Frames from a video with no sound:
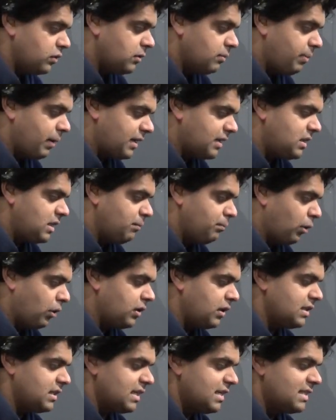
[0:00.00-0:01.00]
The back seat
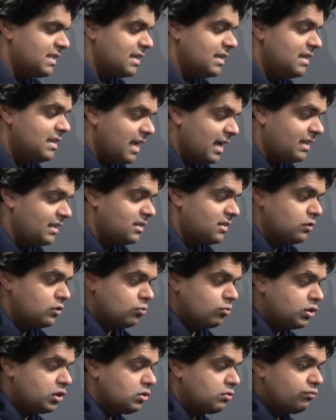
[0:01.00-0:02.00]
pocket is a net,
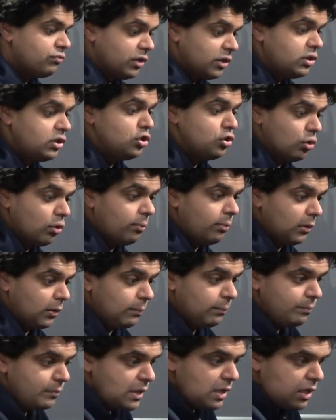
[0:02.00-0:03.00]
which is very
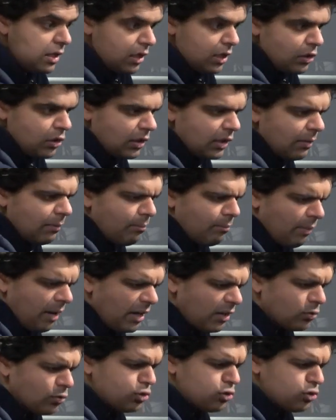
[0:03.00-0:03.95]
durable. You get a micro